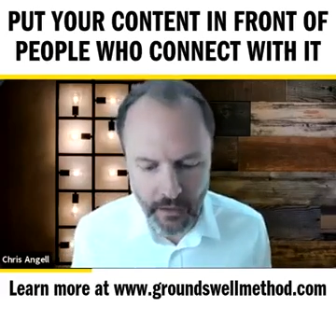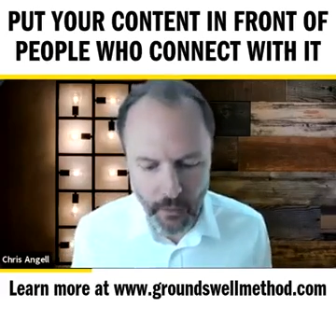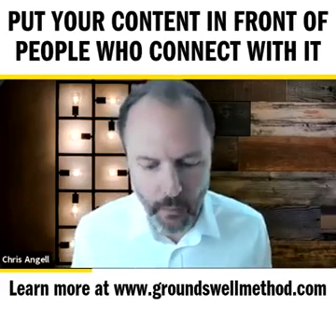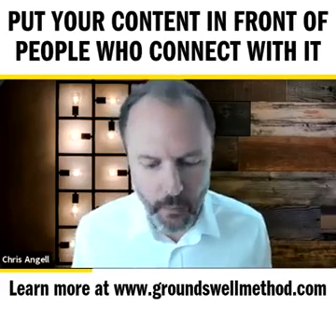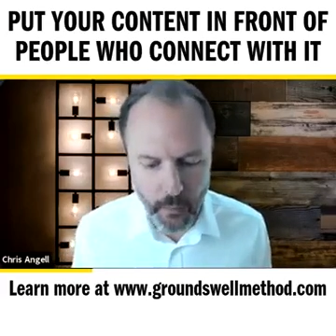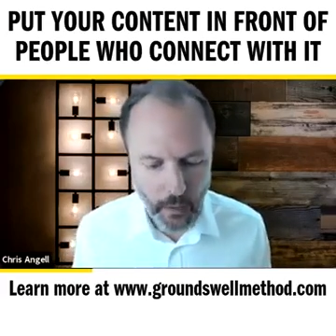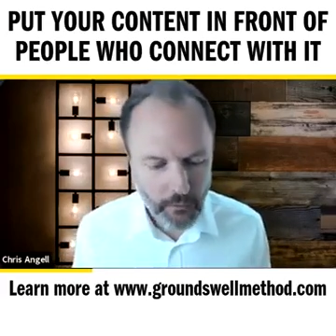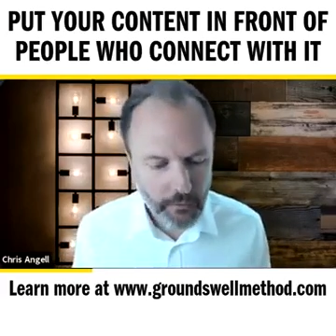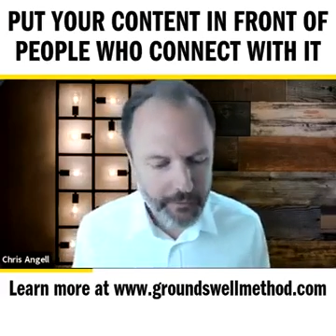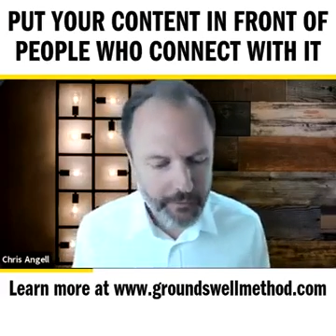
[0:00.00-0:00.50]

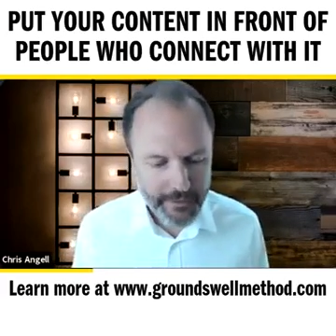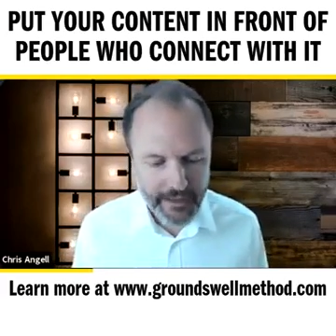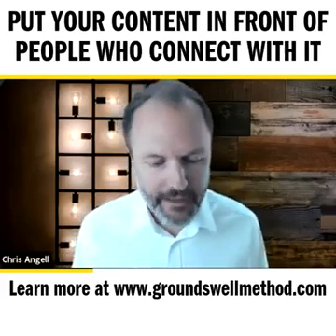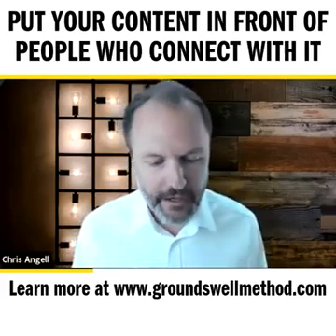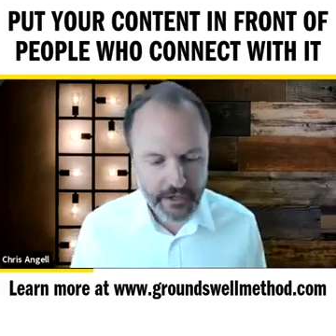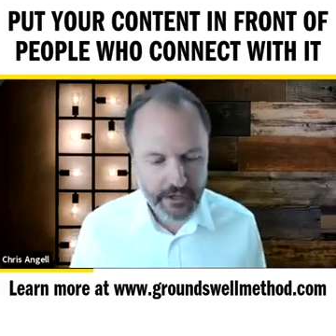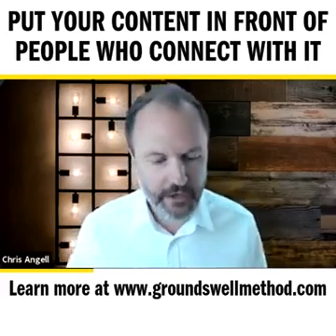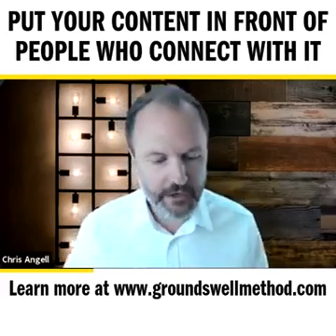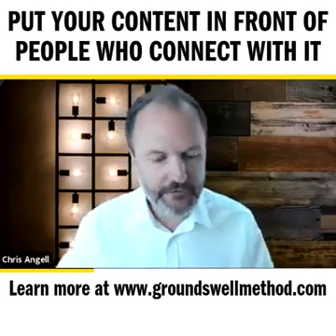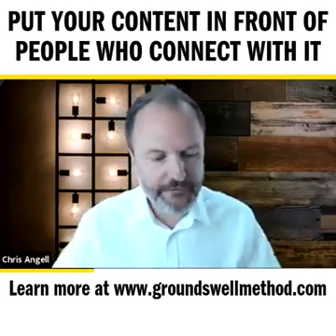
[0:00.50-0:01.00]
what would be
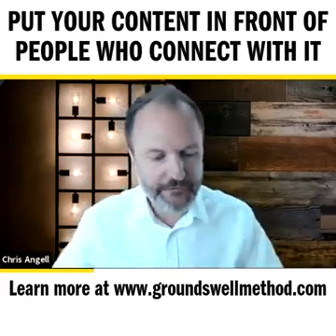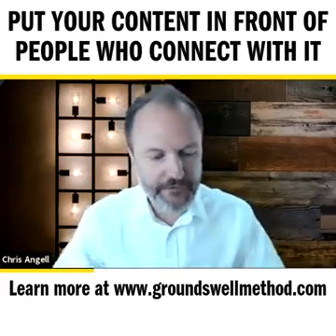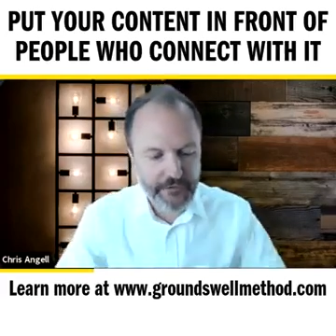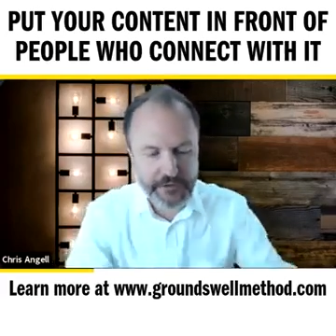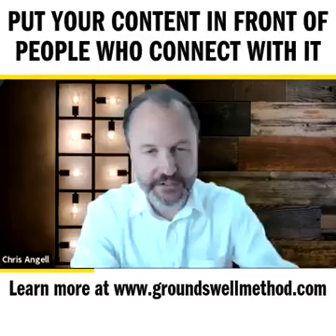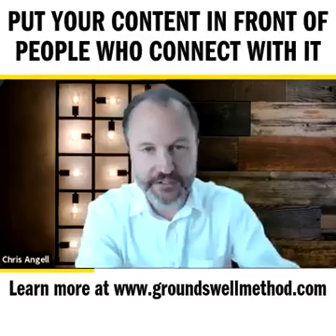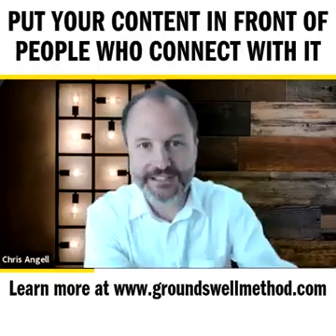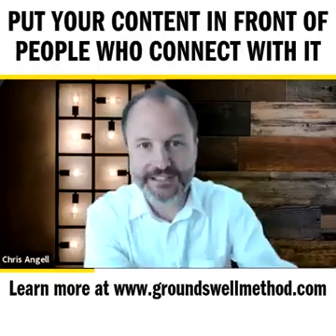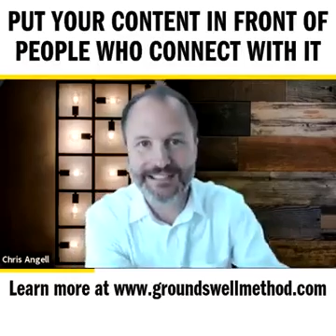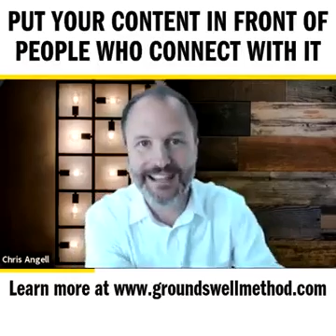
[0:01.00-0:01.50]
a good
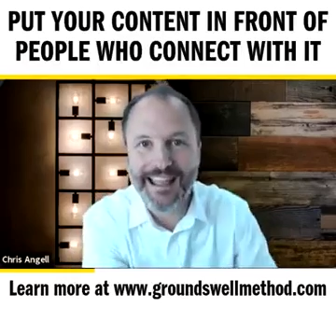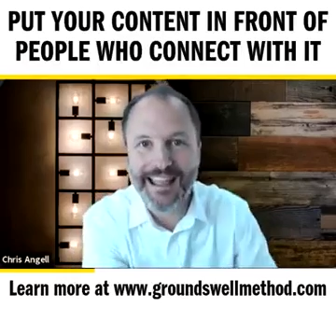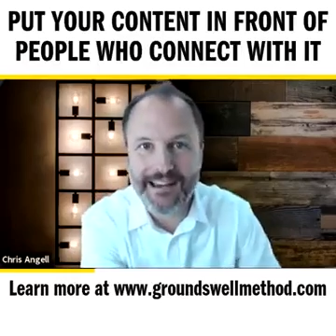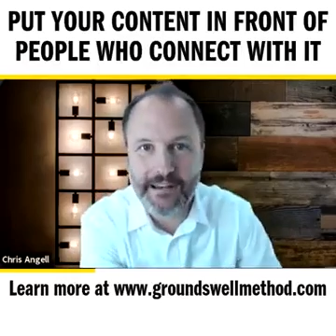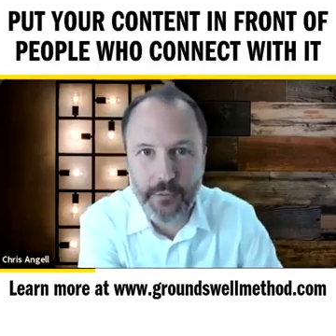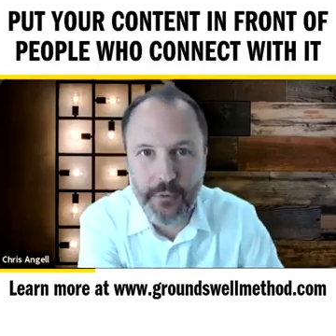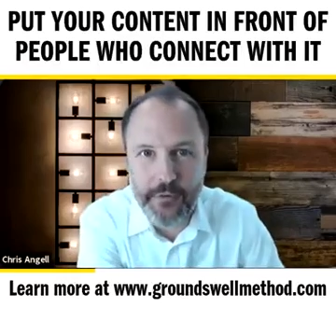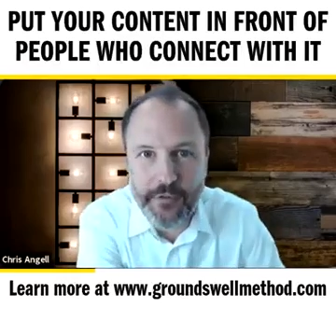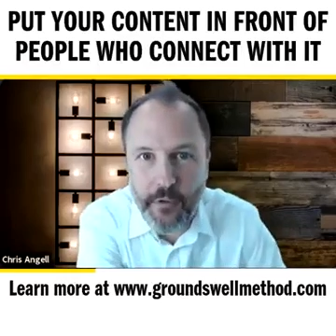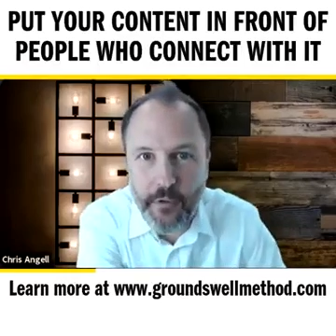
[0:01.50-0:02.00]
first date
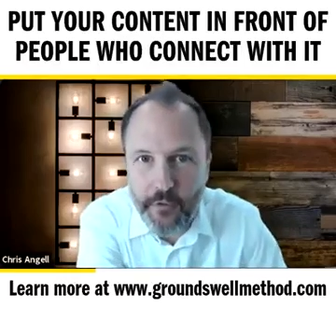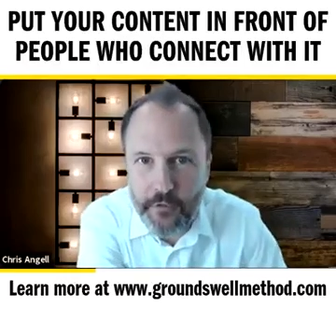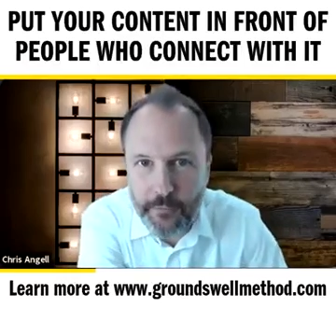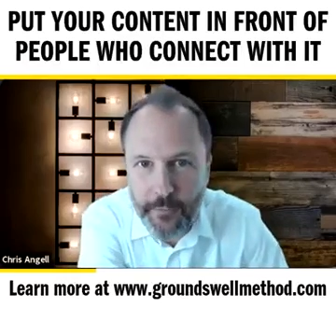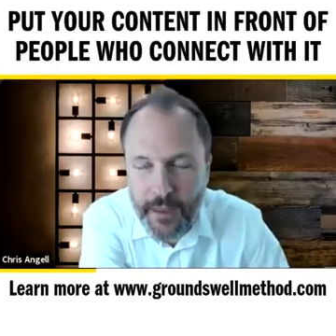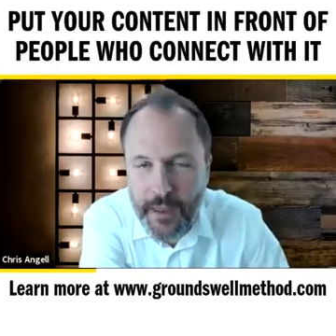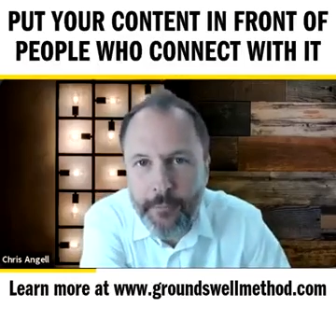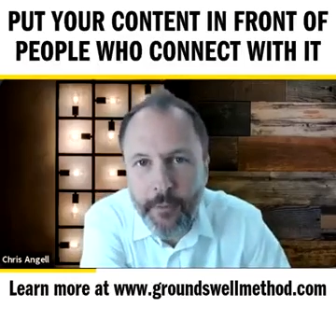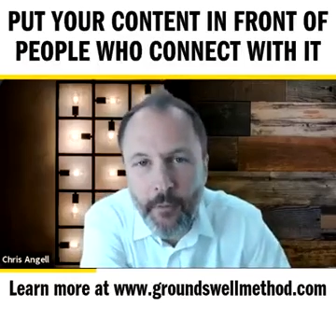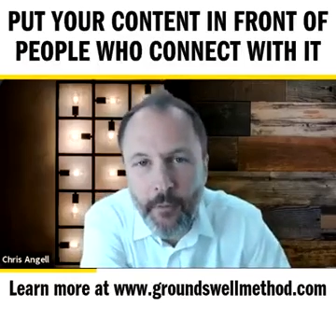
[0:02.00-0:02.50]
with those
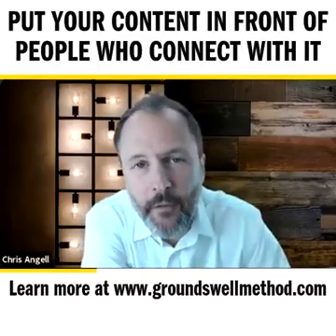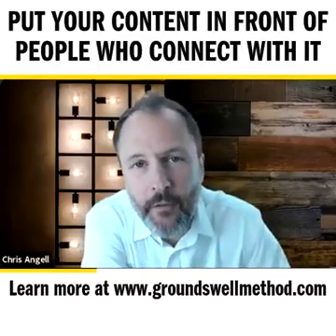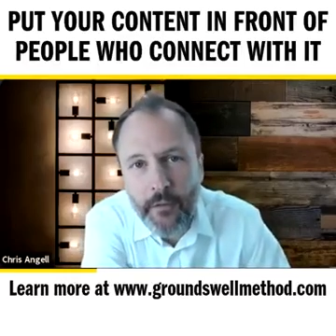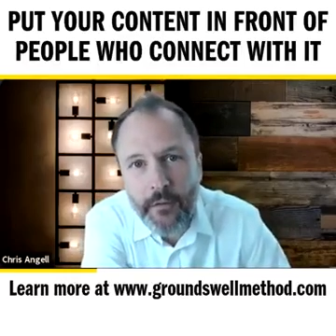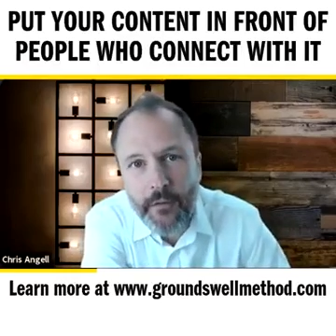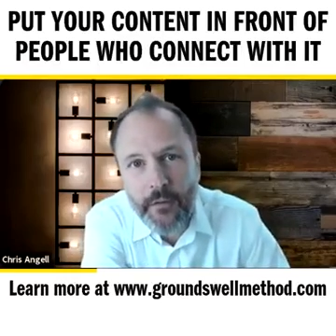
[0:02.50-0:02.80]
people?